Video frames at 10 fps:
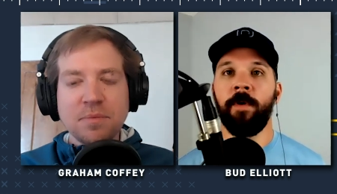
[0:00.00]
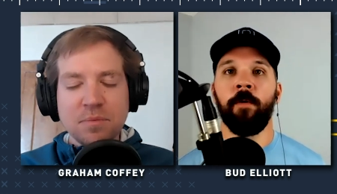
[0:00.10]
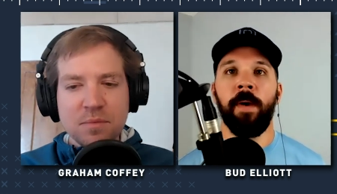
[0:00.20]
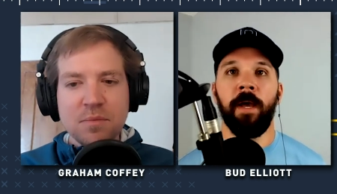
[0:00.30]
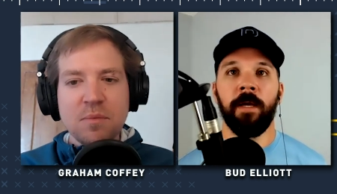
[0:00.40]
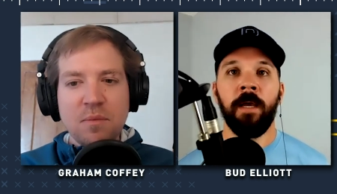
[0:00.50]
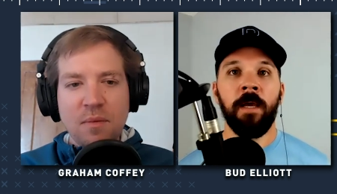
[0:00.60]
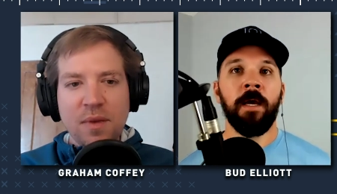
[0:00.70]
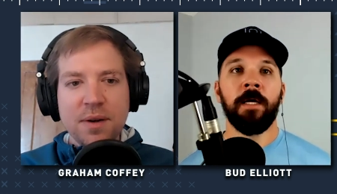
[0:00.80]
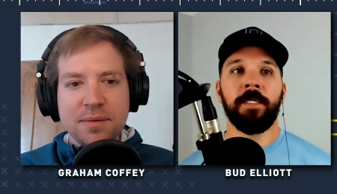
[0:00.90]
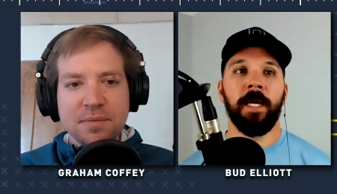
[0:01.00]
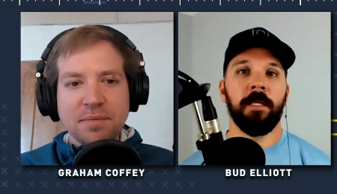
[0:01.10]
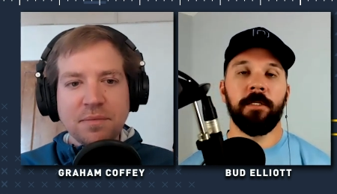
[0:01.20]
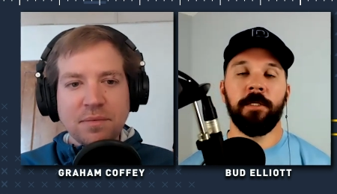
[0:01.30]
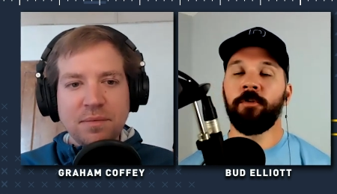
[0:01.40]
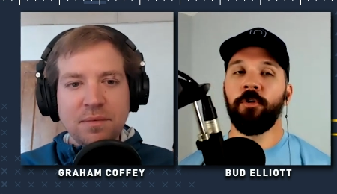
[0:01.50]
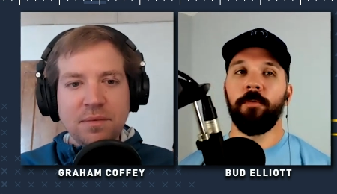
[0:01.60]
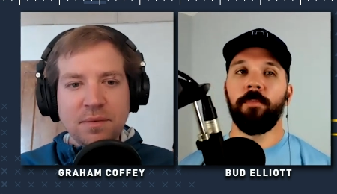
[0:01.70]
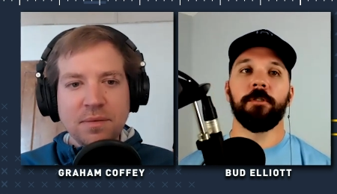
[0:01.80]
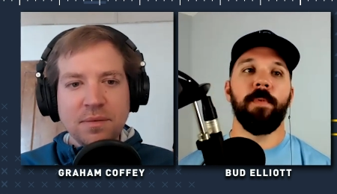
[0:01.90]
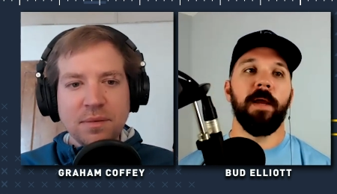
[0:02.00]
Speaker 1: mailbag, taking it to YouTube and just